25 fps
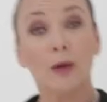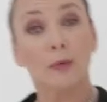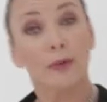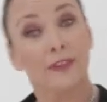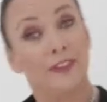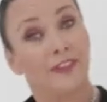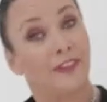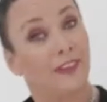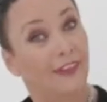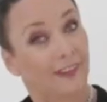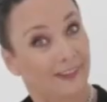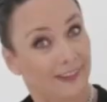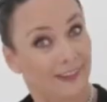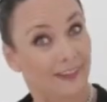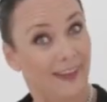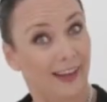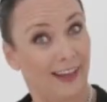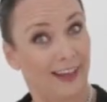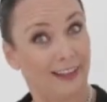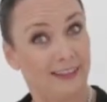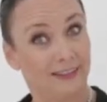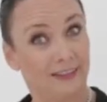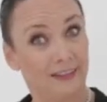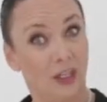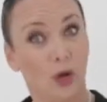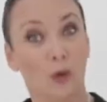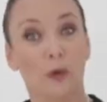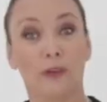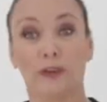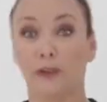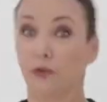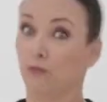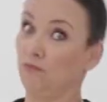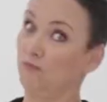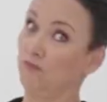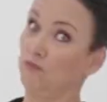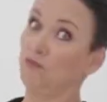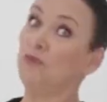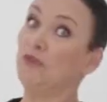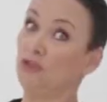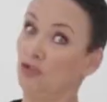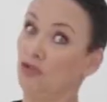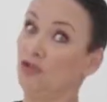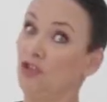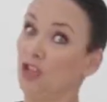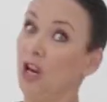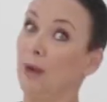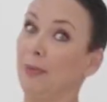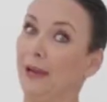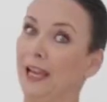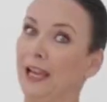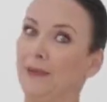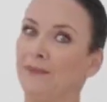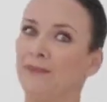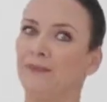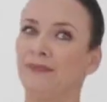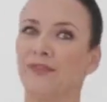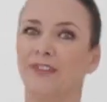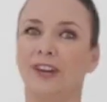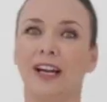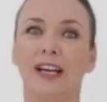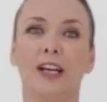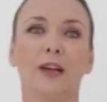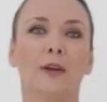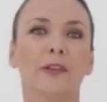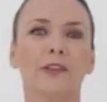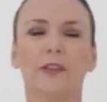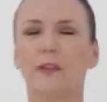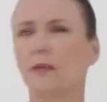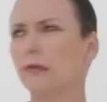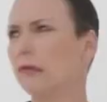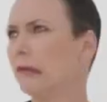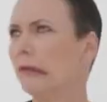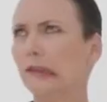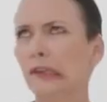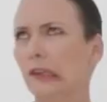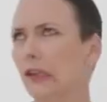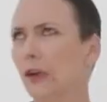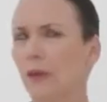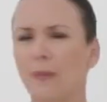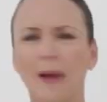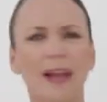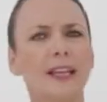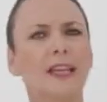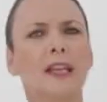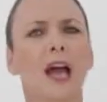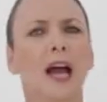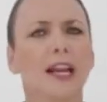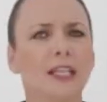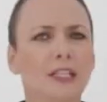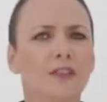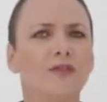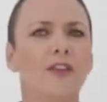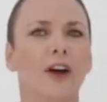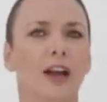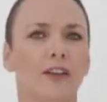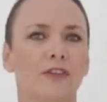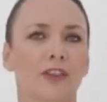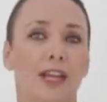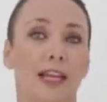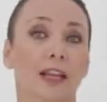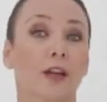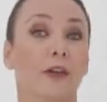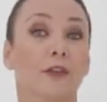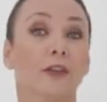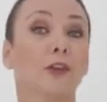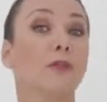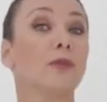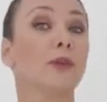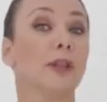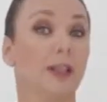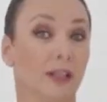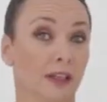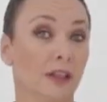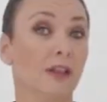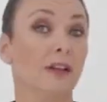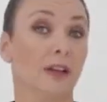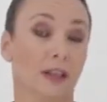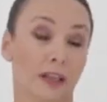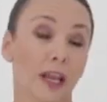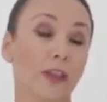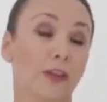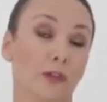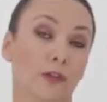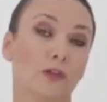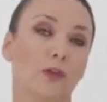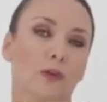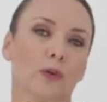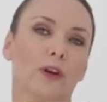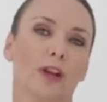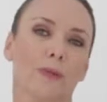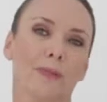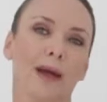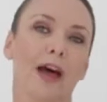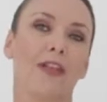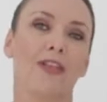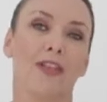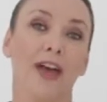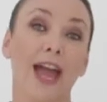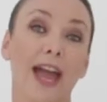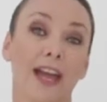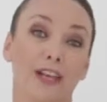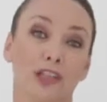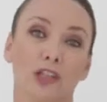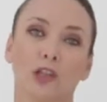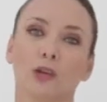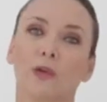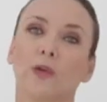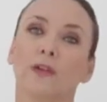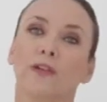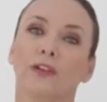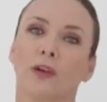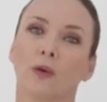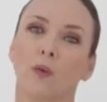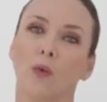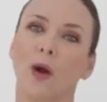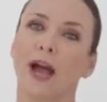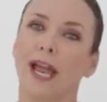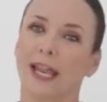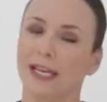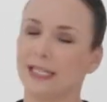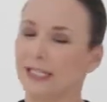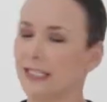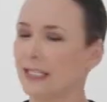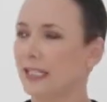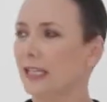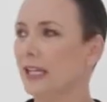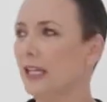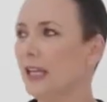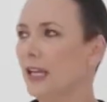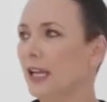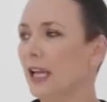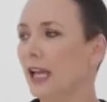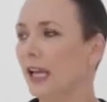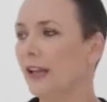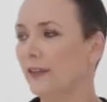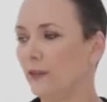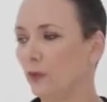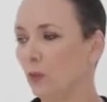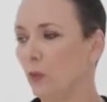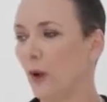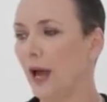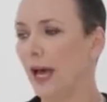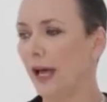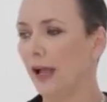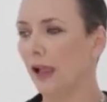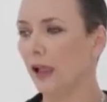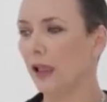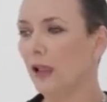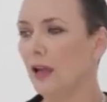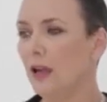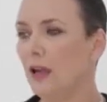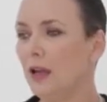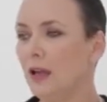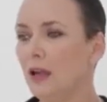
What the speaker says: was 16, I was chubby, right? I was about 95 kilos. I've written another story about that and losing weight as well.